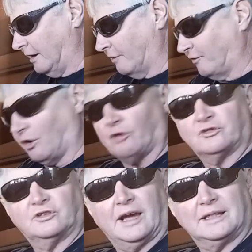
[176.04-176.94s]
I forgot
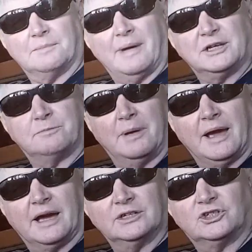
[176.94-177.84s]
to take the mash
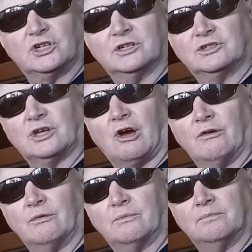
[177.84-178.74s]
pH.
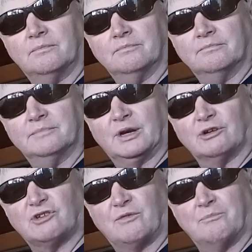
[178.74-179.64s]
So
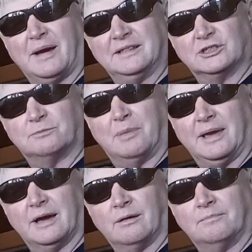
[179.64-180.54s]
because I've made this
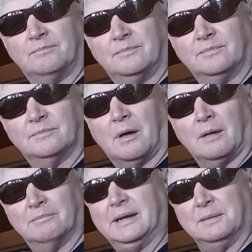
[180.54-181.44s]
beer
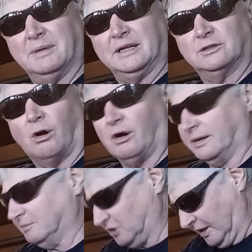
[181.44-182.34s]
many
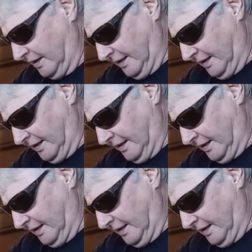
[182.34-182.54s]
times,